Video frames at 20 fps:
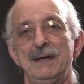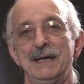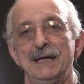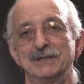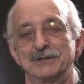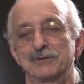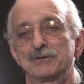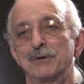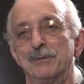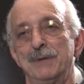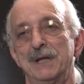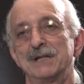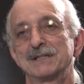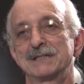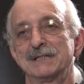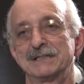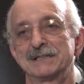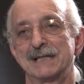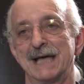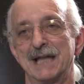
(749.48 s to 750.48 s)
is a
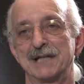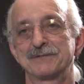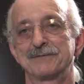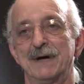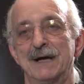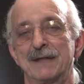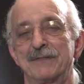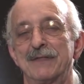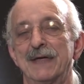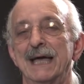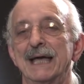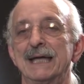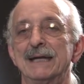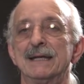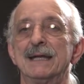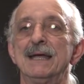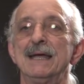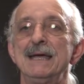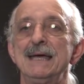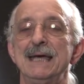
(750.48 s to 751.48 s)
tremendously satisfying thing.
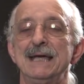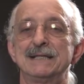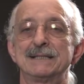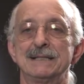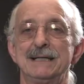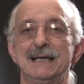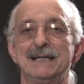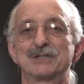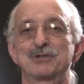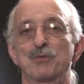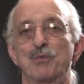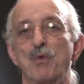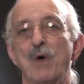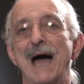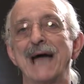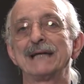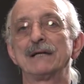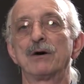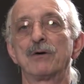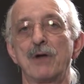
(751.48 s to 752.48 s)
And it's
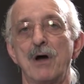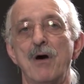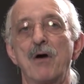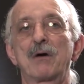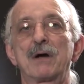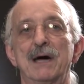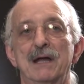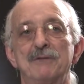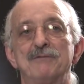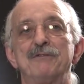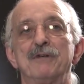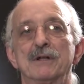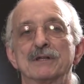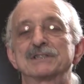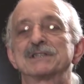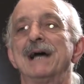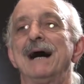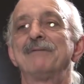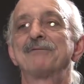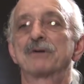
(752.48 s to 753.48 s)
right on all kind of
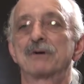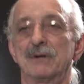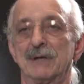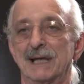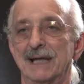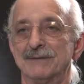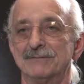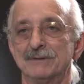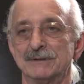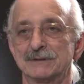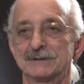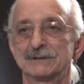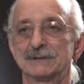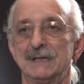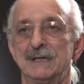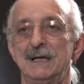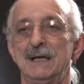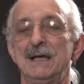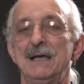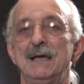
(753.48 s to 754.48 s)
philosophical levels.
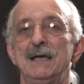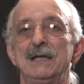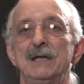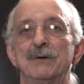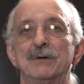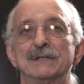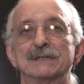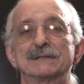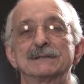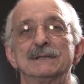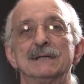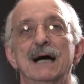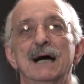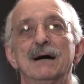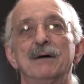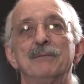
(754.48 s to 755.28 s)
It's